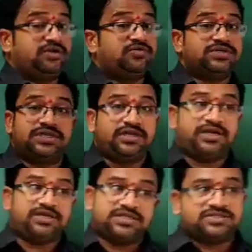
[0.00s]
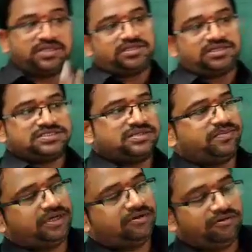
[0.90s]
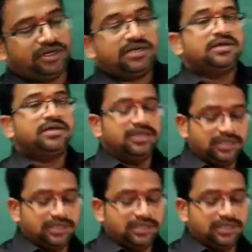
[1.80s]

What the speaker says: Universal indicators also there, that is separately we will learn.